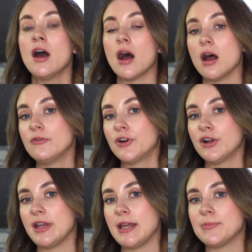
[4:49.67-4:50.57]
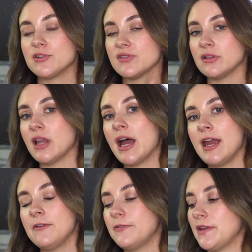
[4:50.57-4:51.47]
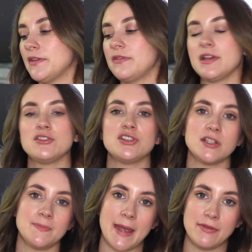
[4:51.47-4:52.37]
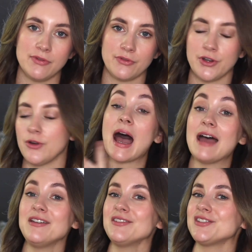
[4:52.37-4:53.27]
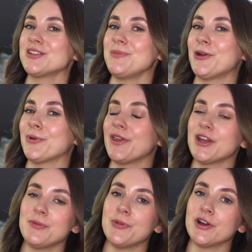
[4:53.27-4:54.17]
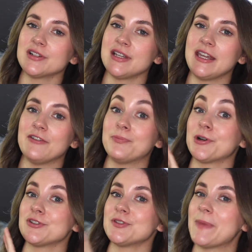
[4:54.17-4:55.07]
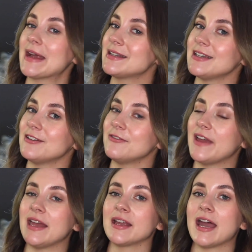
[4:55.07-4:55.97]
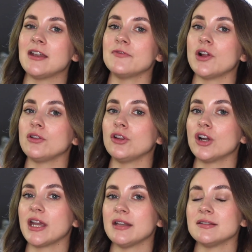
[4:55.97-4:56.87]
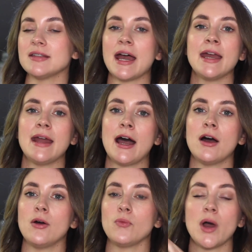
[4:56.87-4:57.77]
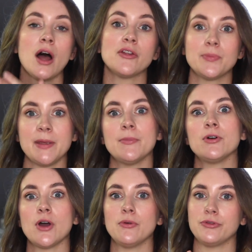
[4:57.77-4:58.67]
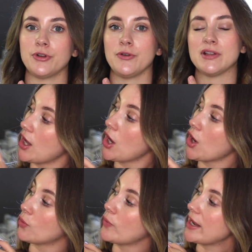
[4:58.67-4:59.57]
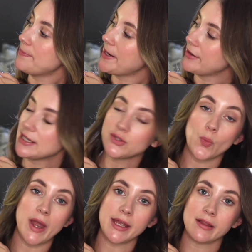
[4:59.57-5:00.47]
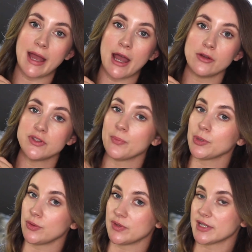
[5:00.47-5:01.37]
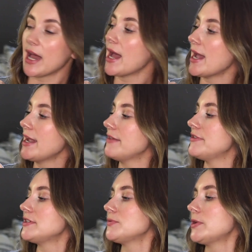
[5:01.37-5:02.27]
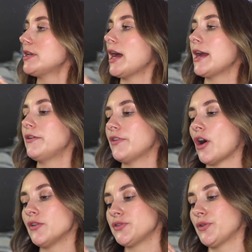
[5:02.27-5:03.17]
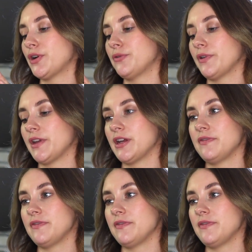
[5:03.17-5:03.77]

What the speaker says: of her neighbor's life and the things she's been through. I think this is going to be a really good book to give perspective and kind of a look inside what other people go through. Red Berries, White Clouds, Blue Sky. This one I've also heard really good